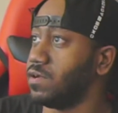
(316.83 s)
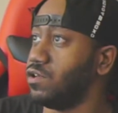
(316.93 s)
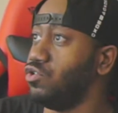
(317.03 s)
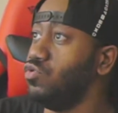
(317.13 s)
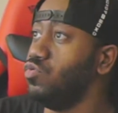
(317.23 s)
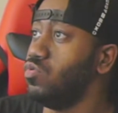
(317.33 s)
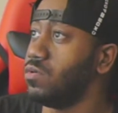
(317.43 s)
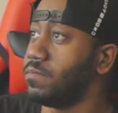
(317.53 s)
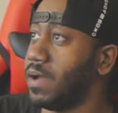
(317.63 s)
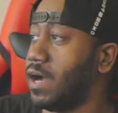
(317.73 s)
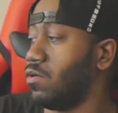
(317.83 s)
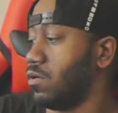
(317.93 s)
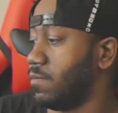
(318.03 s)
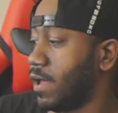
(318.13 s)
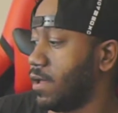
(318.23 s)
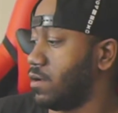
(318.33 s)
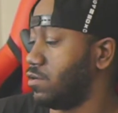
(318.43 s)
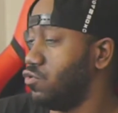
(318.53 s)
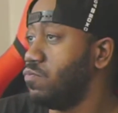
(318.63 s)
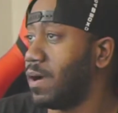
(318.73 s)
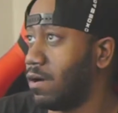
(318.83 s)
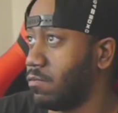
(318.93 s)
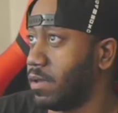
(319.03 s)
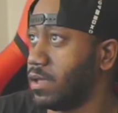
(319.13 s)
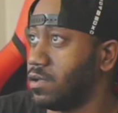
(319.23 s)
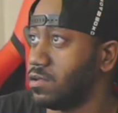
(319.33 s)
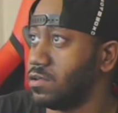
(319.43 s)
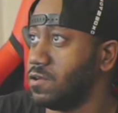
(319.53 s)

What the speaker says: new power bank.